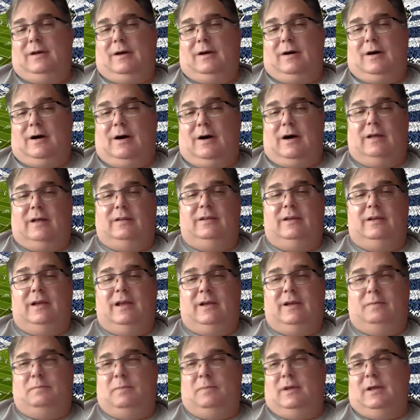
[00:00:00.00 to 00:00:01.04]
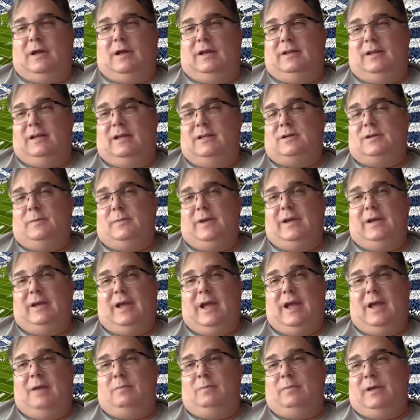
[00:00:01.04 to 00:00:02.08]
Uh, I think I think it's going to be a
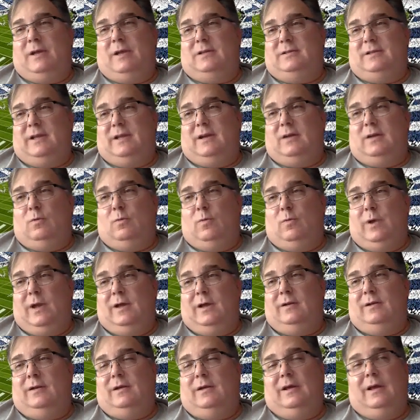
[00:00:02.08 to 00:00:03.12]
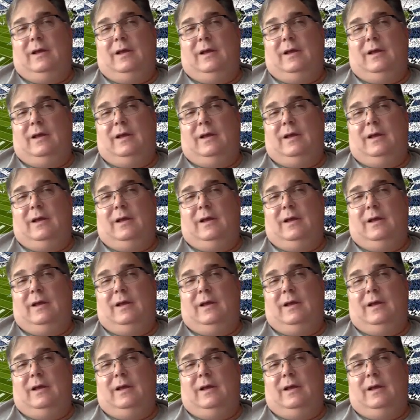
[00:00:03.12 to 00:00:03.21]
game Penn State can win.